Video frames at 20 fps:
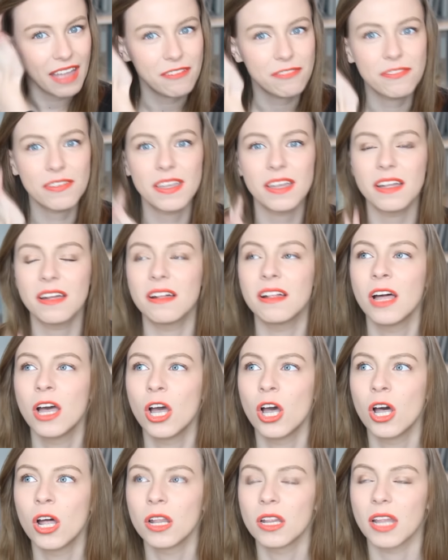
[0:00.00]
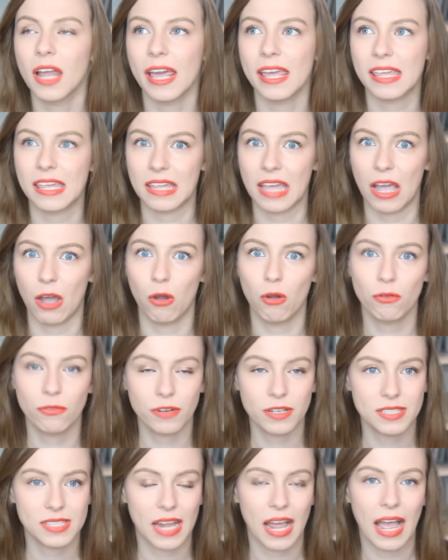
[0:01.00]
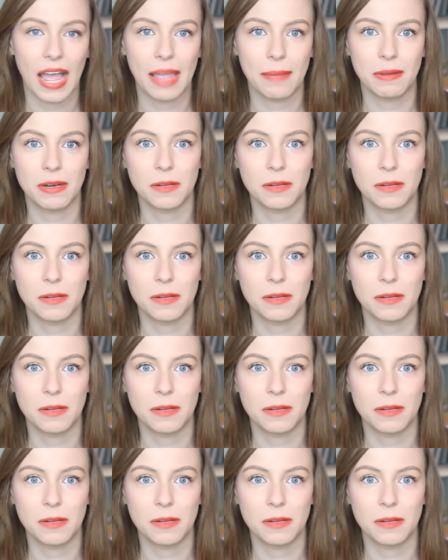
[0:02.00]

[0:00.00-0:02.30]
I feel like over time